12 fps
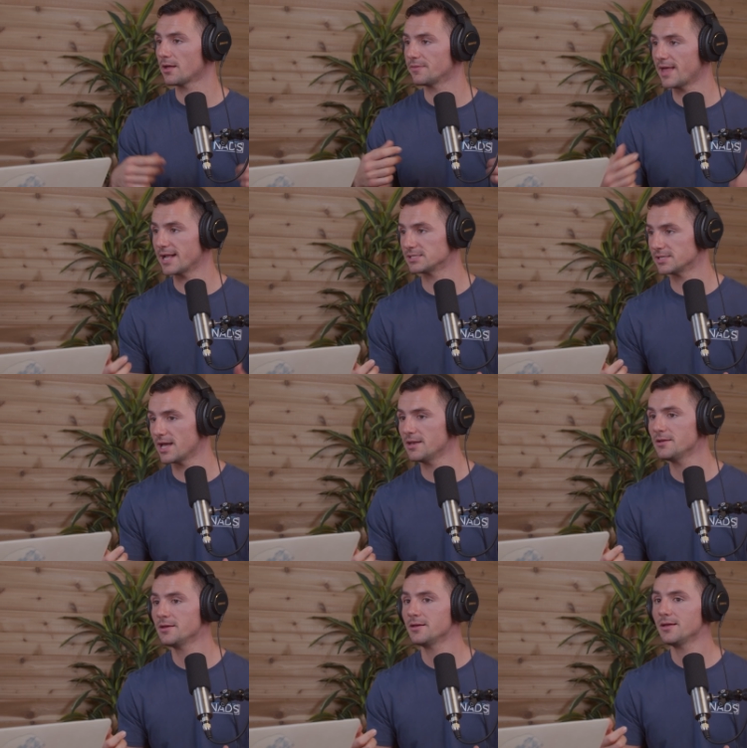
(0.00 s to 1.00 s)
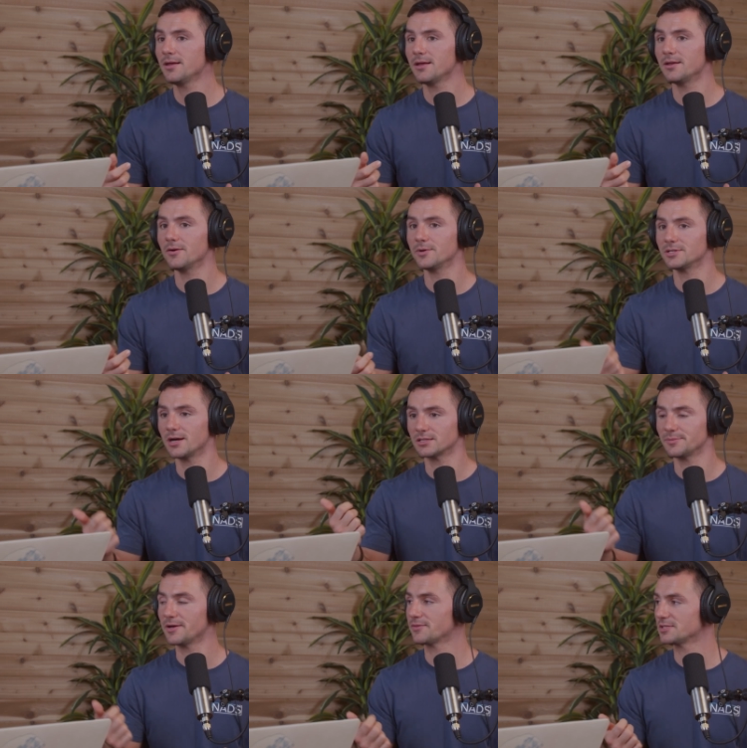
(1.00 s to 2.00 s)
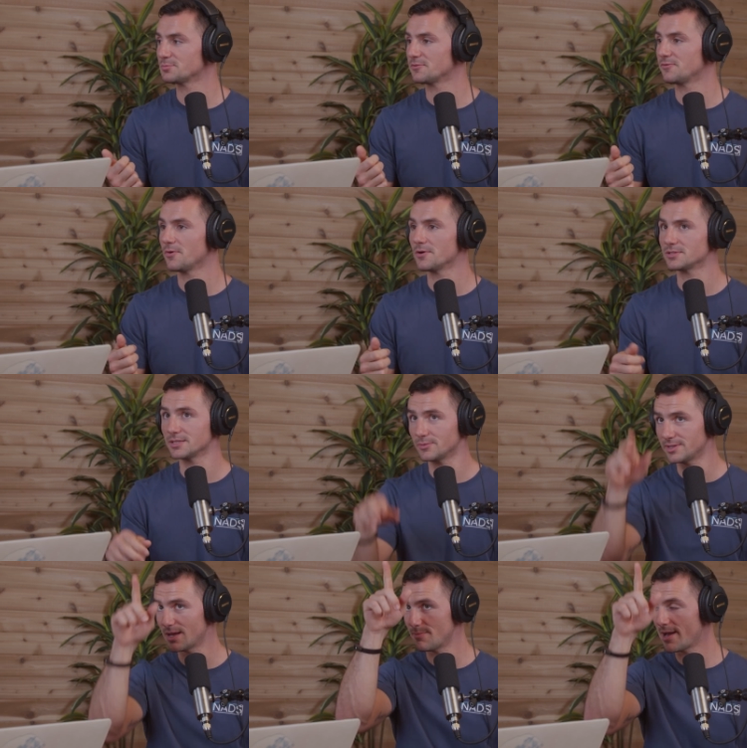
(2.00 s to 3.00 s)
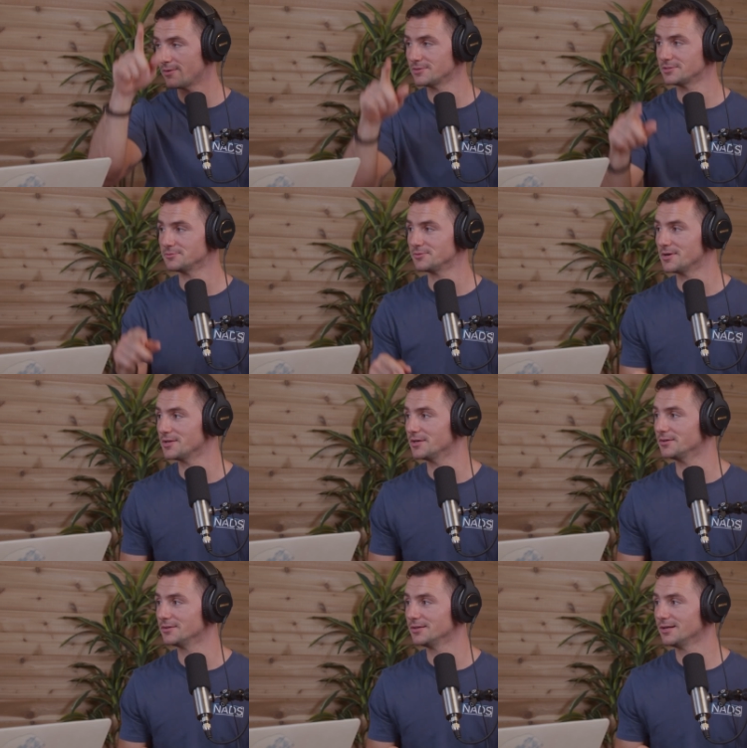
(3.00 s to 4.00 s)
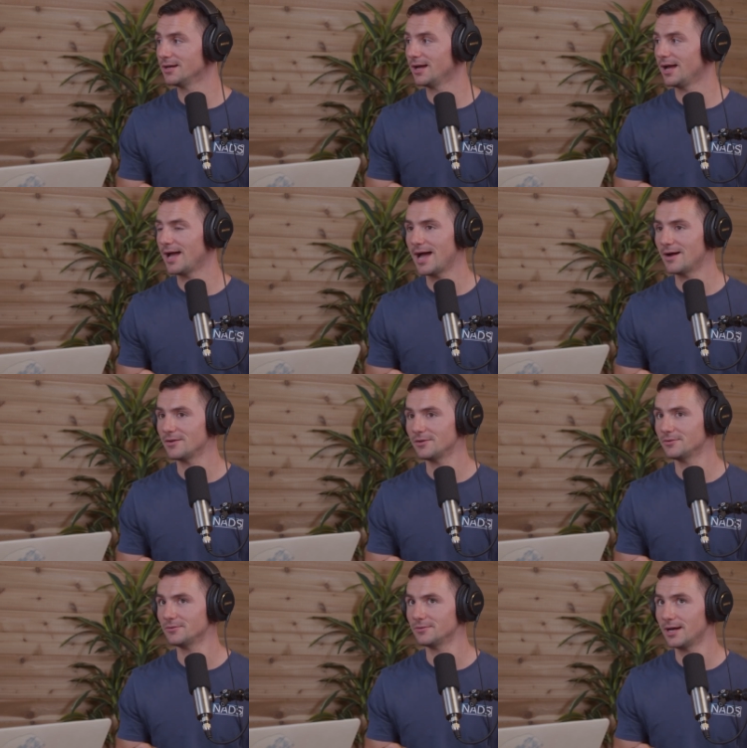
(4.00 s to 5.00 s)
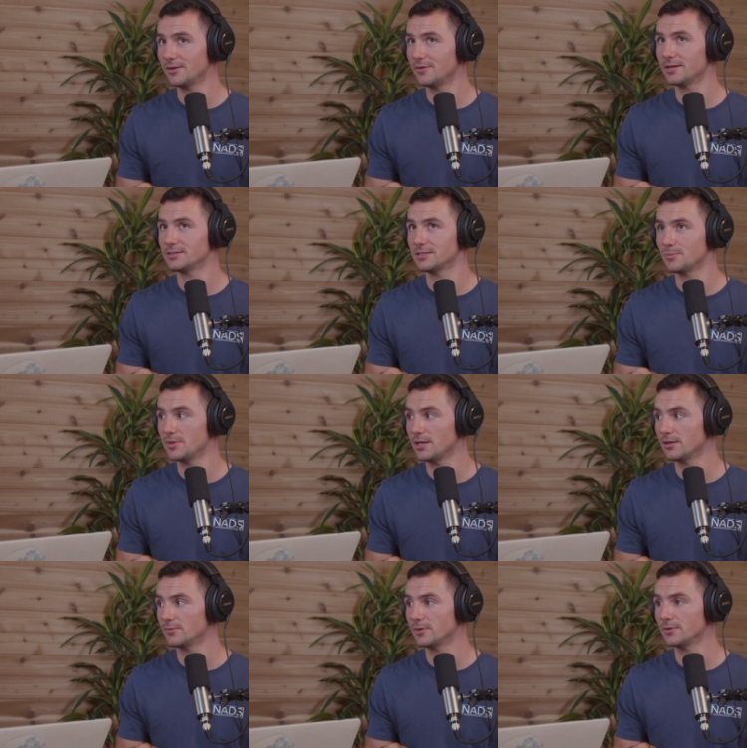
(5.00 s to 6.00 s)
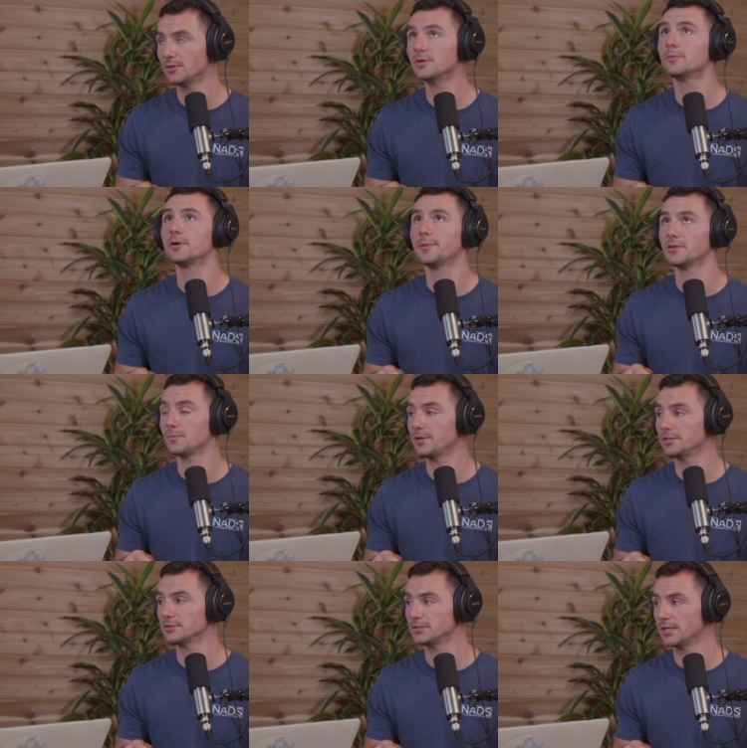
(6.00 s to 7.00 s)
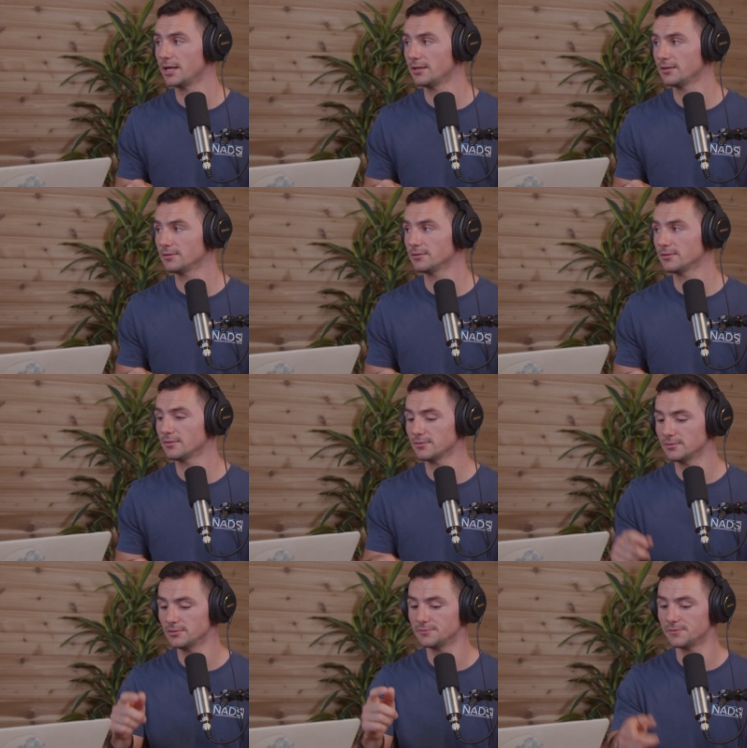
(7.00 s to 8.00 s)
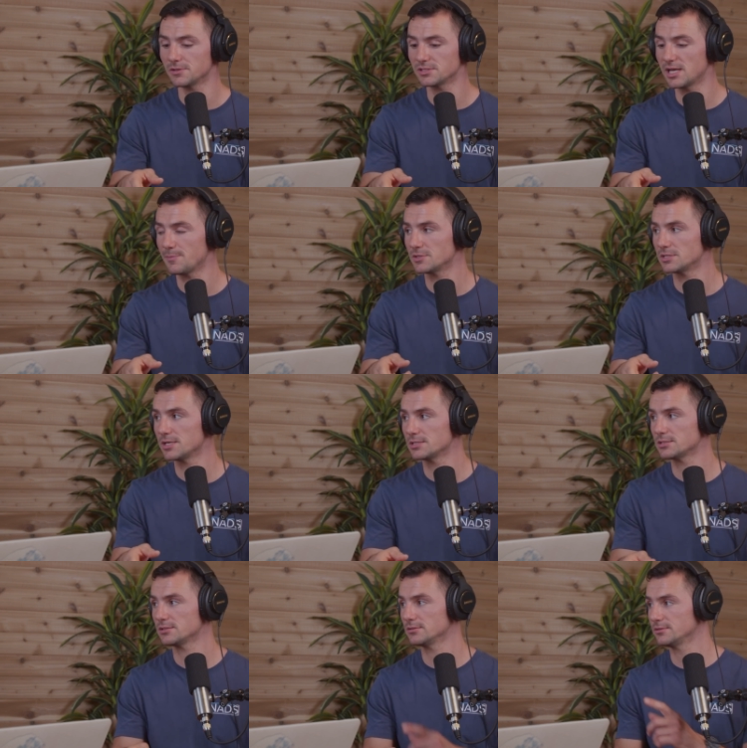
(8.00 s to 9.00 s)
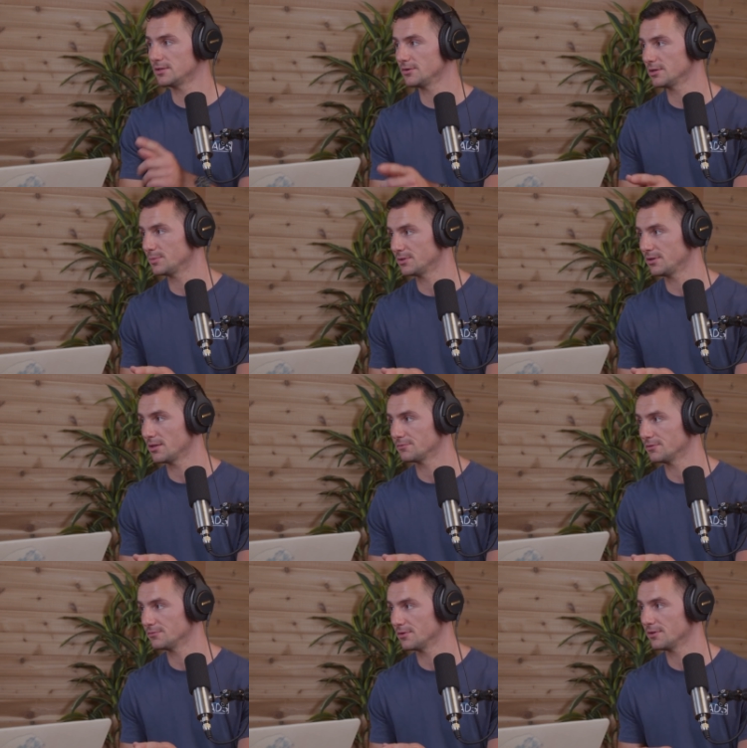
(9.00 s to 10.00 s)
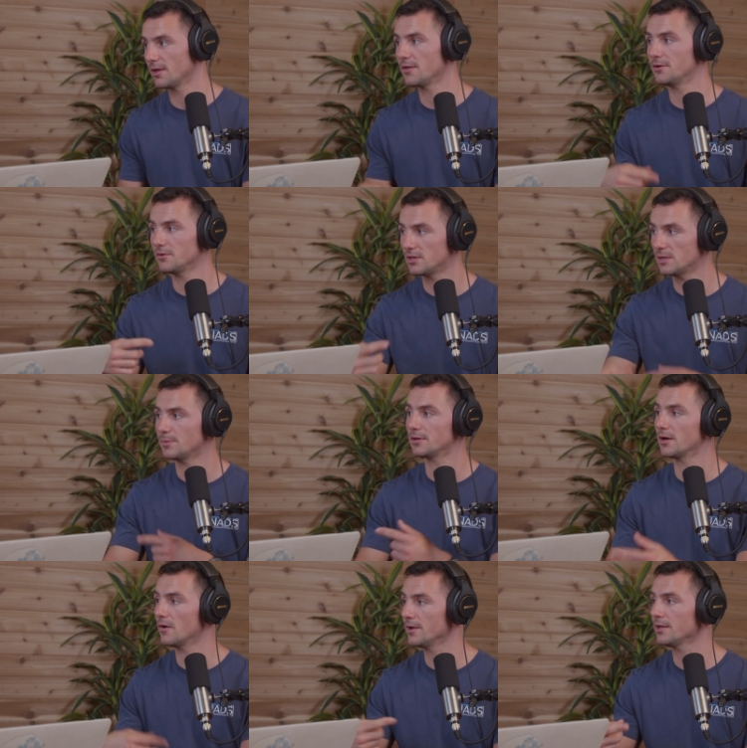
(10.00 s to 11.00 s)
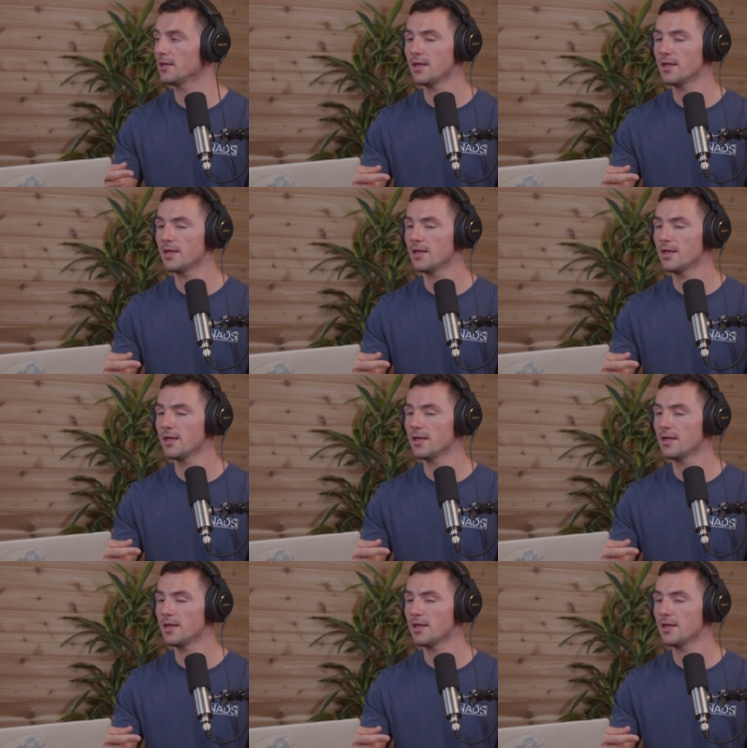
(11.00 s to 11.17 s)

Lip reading: That said, you know, we talked about this before. It's like when that mountain's in front of you, how do you get to the peak? Well, you don't worry about the peak just yet. Your first step is this, and then you're gonna put the other foot in front of the other, and you keep it going.